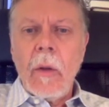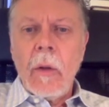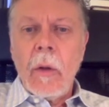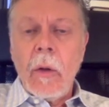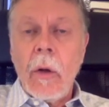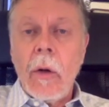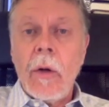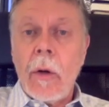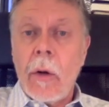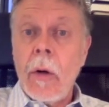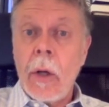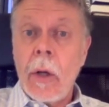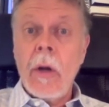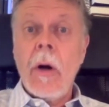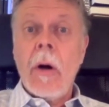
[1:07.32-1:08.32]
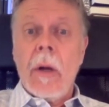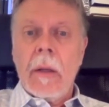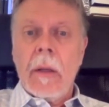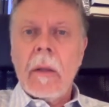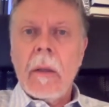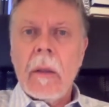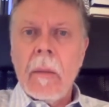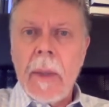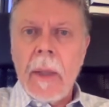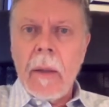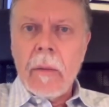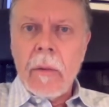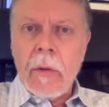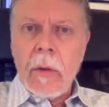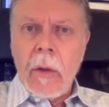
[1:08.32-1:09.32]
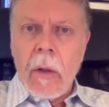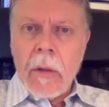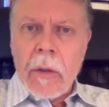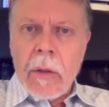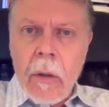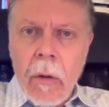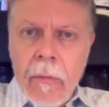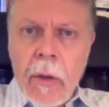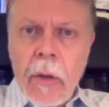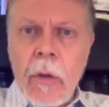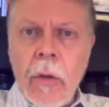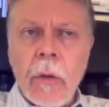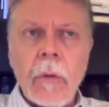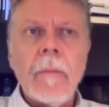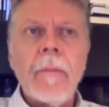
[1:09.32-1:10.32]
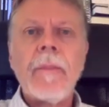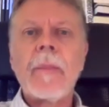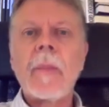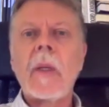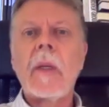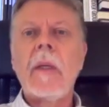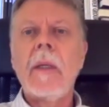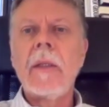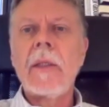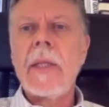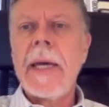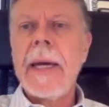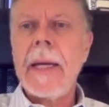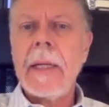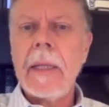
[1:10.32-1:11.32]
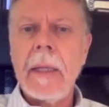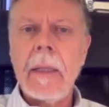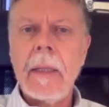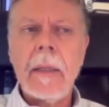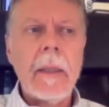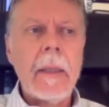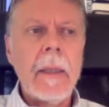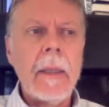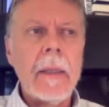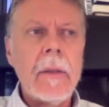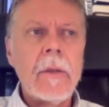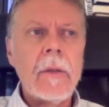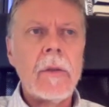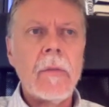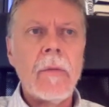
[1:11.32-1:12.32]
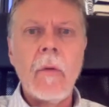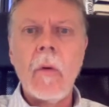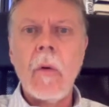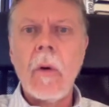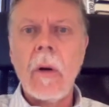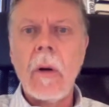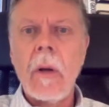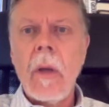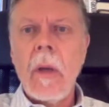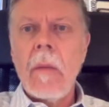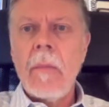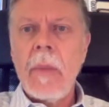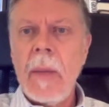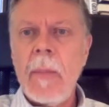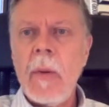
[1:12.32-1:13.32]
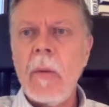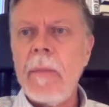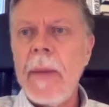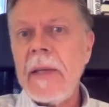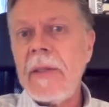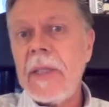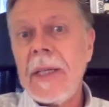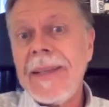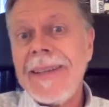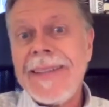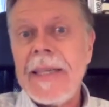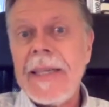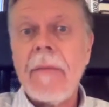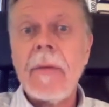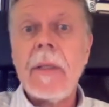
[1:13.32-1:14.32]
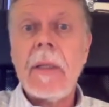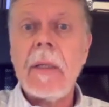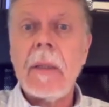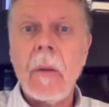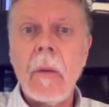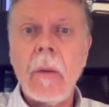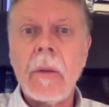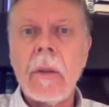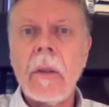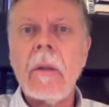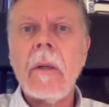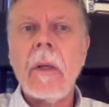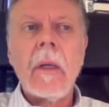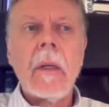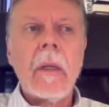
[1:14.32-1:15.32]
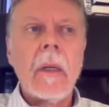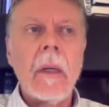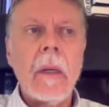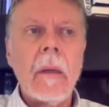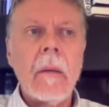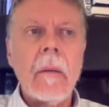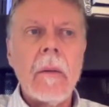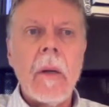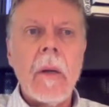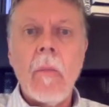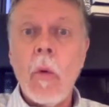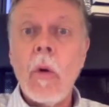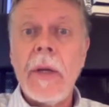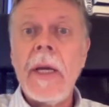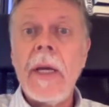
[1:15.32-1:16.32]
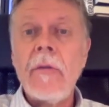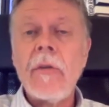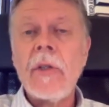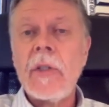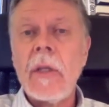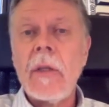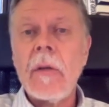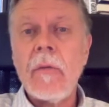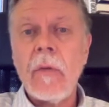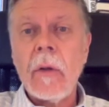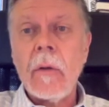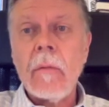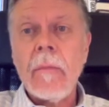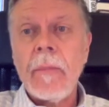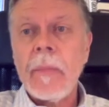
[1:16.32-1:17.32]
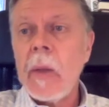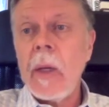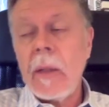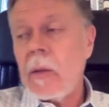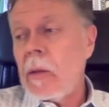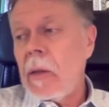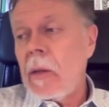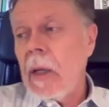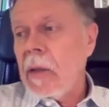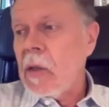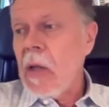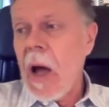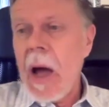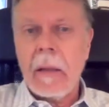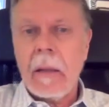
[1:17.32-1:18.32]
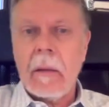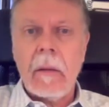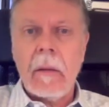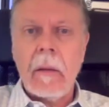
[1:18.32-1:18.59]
learned early on about SARS-CoV-2 is that it is, for people basically 70 and older, more dangerous than the flu. It's not